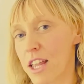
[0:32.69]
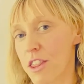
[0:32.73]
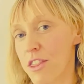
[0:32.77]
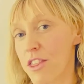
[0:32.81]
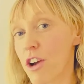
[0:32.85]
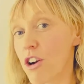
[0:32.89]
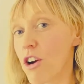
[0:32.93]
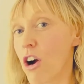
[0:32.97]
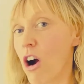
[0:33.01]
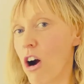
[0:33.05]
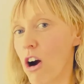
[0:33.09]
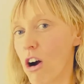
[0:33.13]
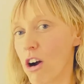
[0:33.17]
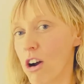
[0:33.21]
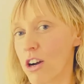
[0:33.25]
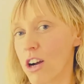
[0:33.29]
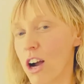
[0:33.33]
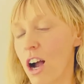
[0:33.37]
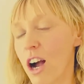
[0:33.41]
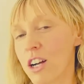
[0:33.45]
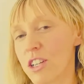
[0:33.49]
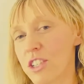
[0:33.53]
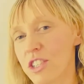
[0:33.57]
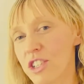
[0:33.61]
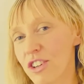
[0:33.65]
there are
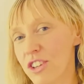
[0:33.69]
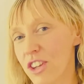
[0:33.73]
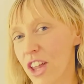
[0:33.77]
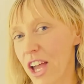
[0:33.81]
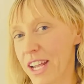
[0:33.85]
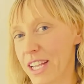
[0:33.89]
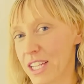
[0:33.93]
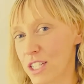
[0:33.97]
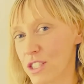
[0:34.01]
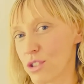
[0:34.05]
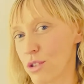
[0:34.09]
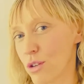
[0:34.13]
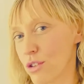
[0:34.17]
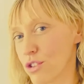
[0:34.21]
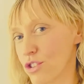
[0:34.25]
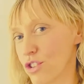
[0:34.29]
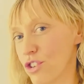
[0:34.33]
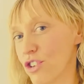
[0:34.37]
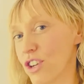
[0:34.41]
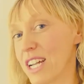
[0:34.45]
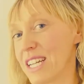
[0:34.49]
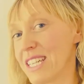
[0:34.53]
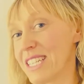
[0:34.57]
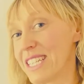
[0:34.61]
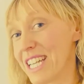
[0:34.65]
underlying social
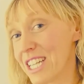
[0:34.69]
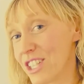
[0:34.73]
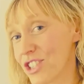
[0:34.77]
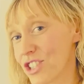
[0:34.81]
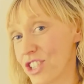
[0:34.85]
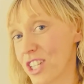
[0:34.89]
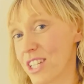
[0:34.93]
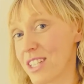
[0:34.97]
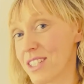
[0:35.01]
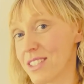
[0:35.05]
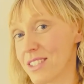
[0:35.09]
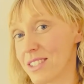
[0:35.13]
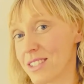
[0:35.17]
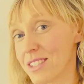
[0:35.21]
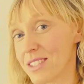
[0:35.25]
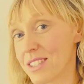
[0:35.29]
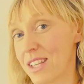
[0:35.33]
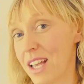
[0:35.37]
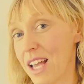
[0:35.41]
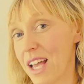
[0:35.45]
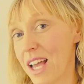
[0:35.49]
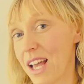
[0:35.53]
conditions